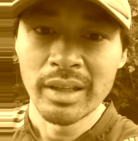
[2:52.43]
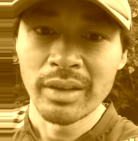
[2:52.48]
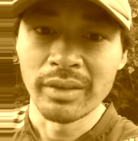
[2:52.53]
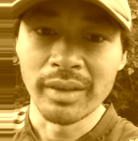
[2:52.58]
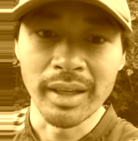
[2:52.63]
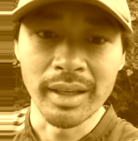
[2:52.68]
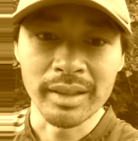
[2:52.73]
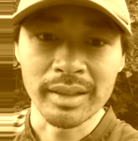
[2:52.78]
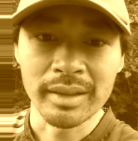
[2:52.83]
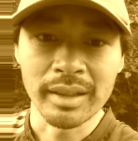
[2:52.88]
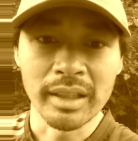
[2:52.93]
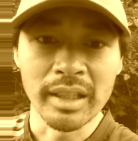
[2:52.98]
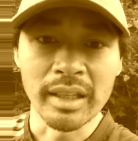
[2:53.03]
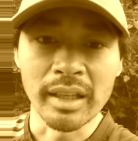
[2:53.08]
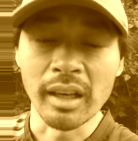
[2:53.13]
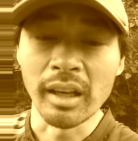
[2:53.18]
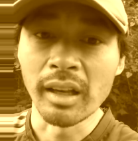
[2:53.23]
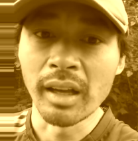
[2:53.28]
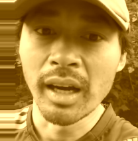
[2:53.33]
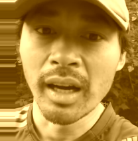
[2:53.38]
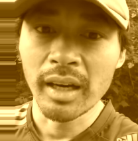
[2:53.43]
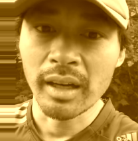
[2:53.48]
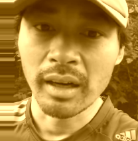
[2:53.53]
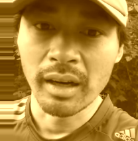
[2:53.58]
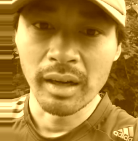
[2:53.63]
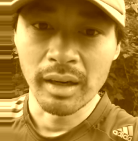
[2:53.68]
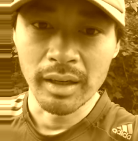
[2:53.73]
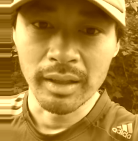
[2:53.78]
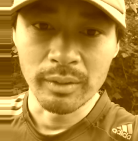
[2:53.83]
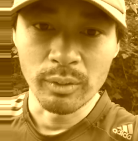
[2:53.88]
there's a lot of
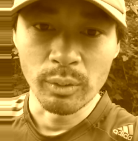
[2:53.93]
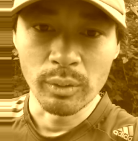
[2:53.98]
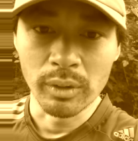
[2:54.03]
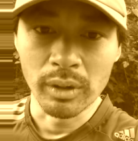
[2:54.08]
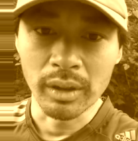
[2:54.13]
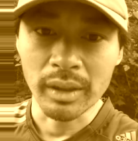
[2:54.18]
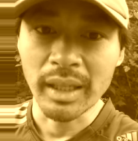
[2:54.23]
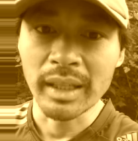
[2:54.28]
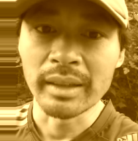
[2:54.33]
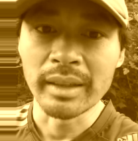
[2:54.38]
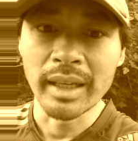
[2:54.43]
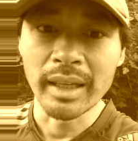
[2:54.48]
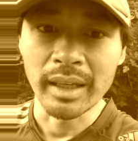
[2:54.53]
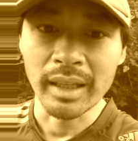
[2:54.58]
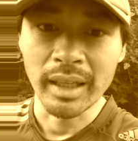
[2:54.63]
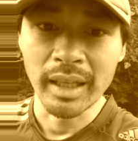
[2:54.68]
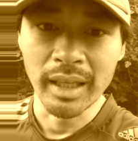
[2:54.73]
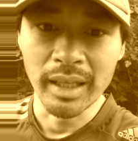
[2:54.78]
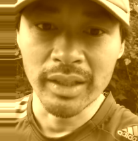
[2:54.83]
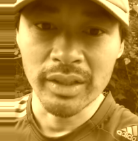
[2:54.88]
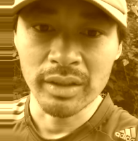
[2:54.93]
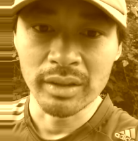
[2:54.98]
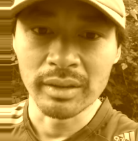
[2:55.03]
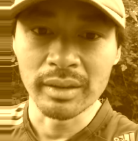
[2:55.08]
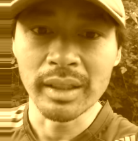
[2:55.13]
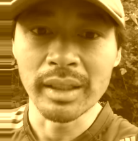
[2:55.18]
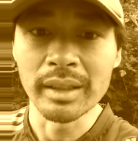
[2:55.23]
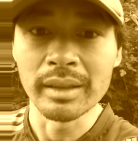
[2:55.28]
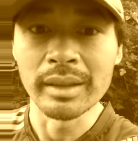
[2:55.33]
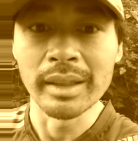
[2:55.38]
hard work and
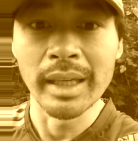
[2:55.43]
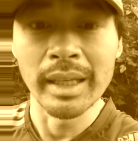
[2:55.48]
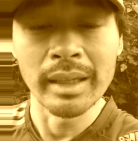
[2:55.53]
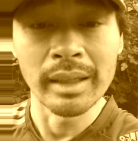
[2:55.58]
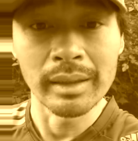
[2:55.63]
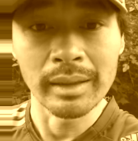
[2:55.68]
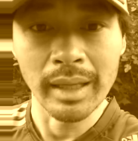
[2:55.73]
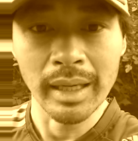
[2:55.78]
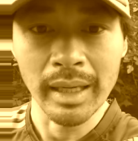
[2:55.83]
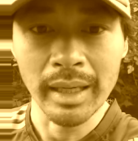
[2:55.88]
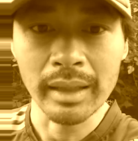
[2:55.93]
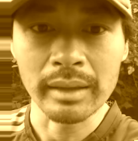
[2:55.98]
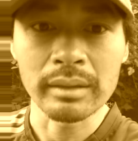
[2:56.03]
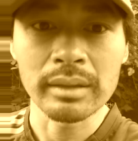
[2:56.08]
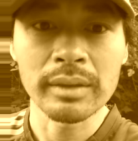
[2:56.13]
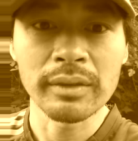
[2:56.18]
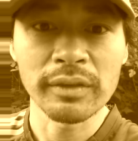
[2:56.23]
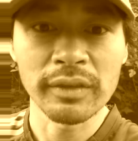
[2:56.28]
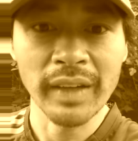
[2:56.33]
dedication in getting that